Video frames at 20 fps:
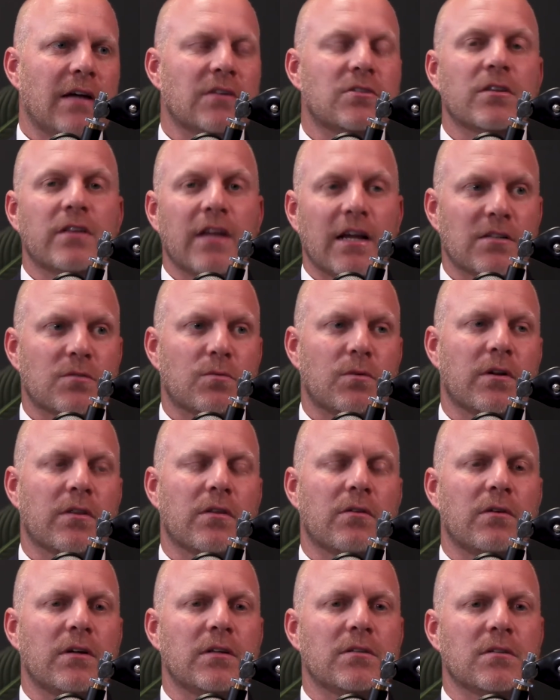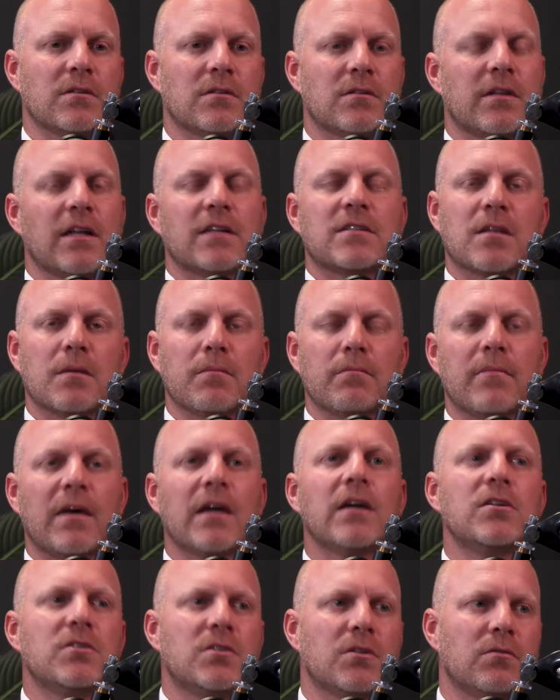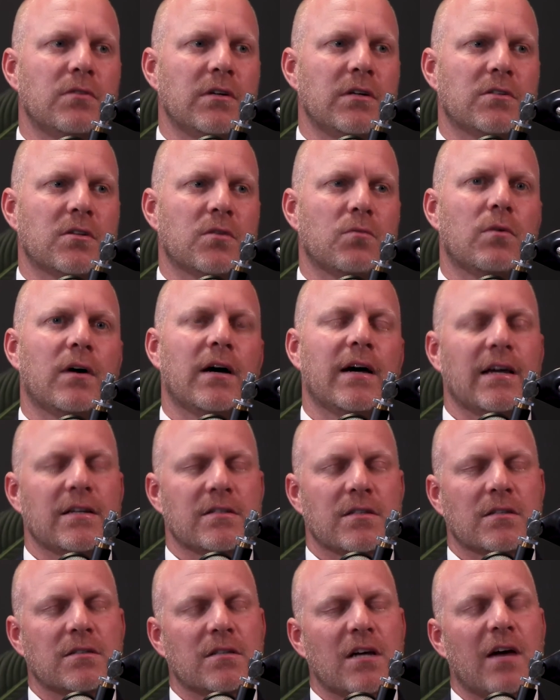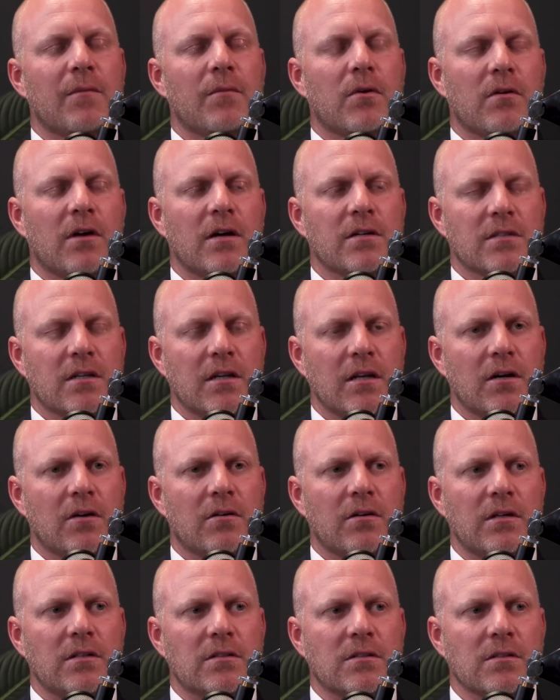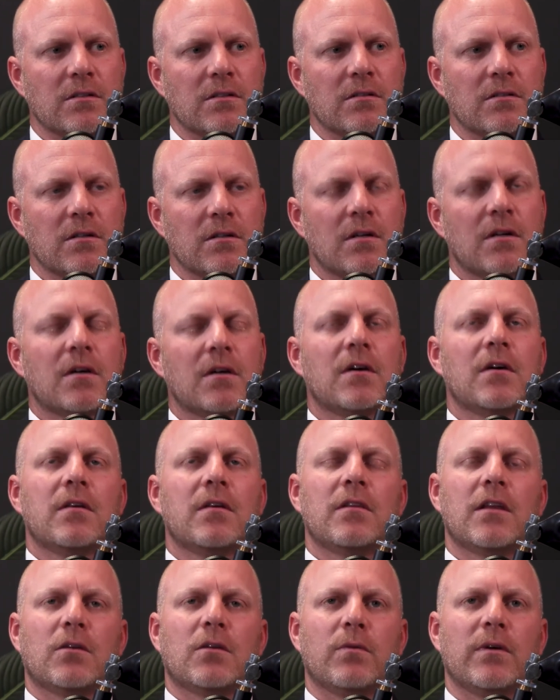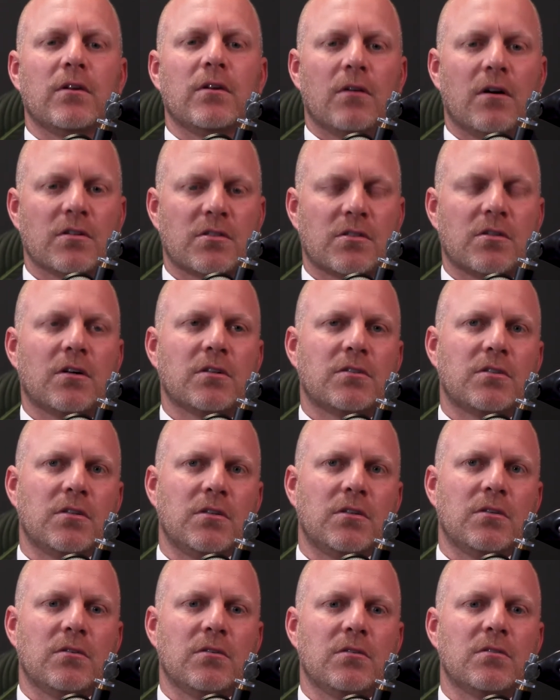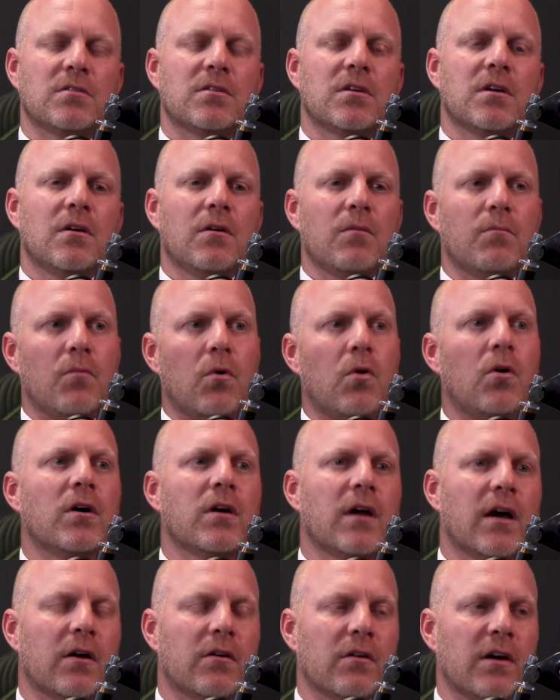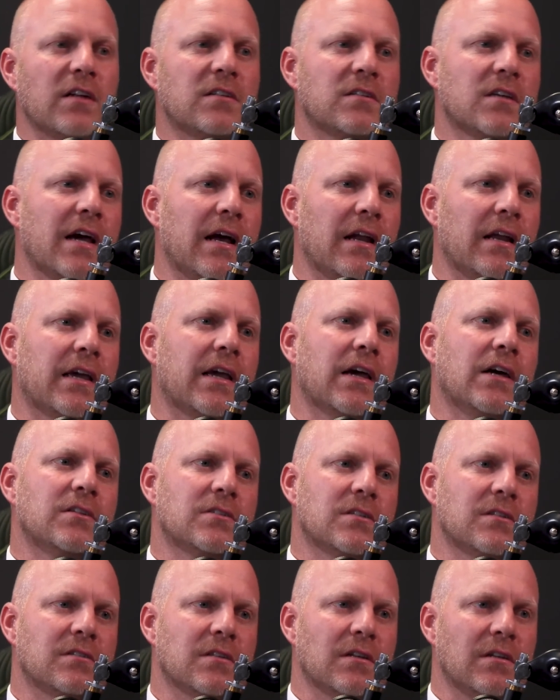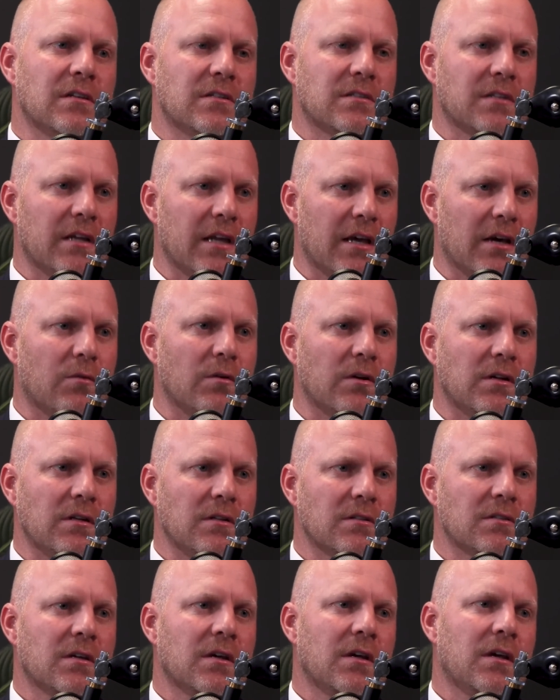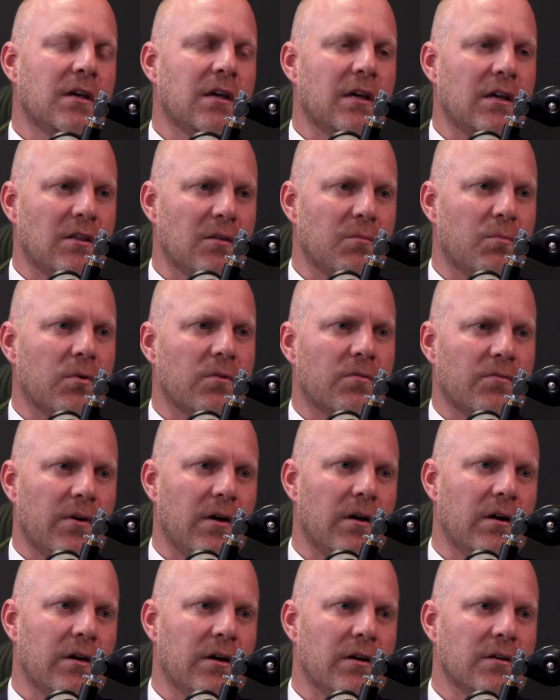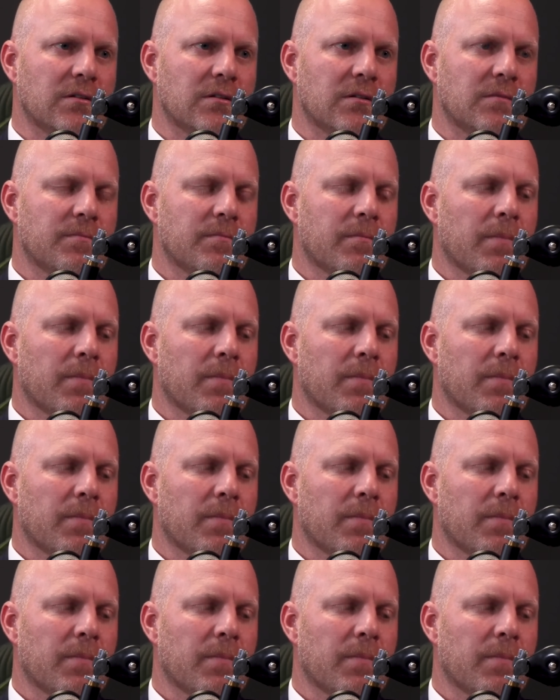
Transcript: And so that's one of the reasons, that's the major reason why, as the time horizon increases, that we start to use a greater allocation to listed equities in the portfolios.